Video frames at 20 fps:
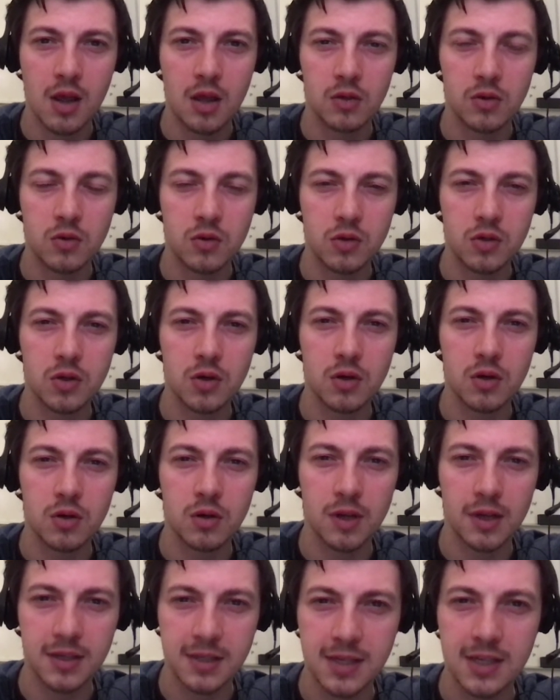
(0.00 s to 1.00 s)
use your
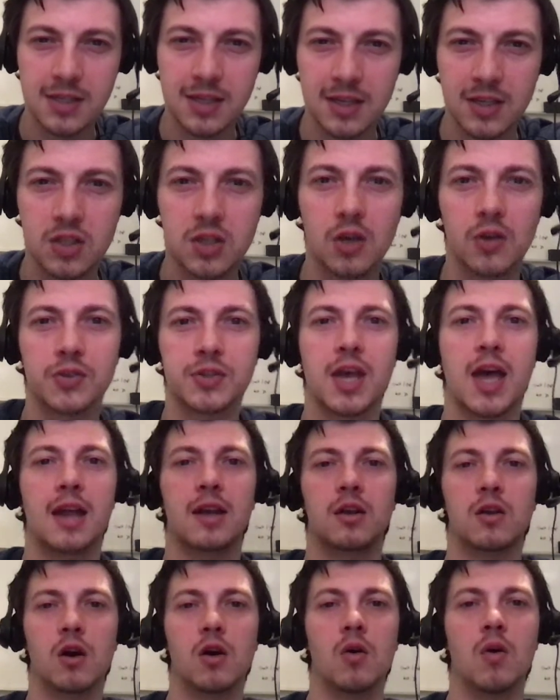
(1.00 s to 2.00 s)
existing skill set
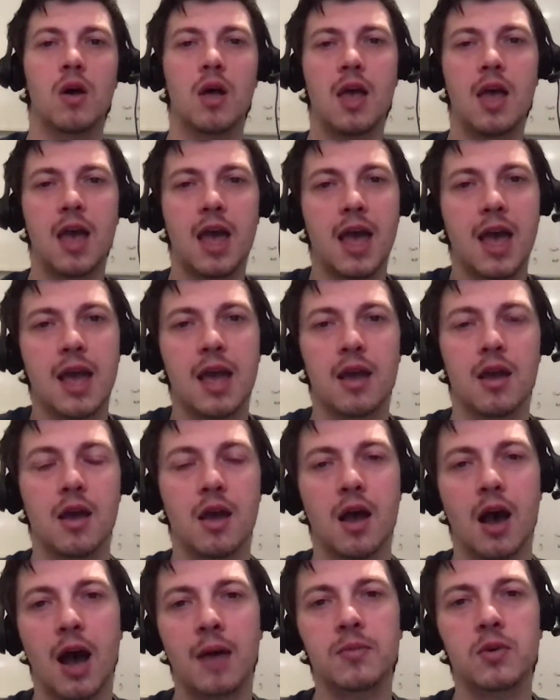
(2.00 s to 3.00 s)
and go, hey,
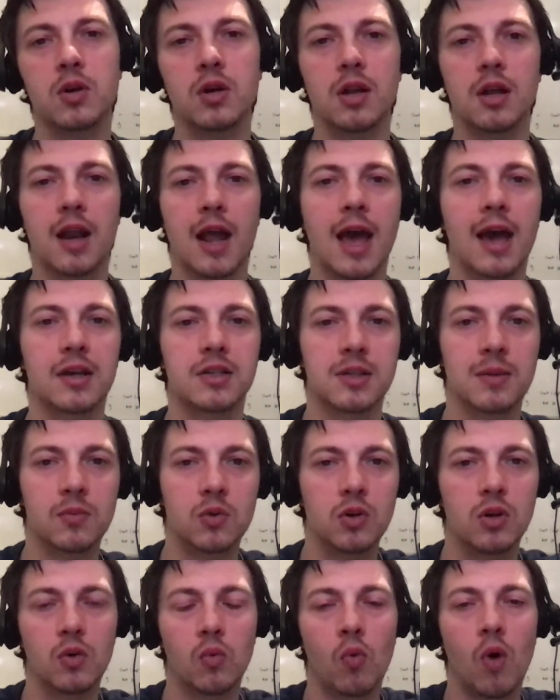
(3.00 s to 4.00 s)
I'm good at X, I'm
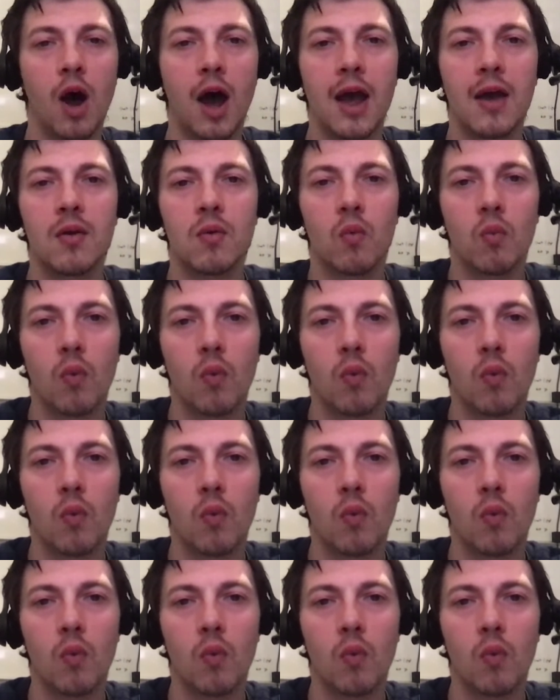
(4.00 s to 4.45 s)
good at Y.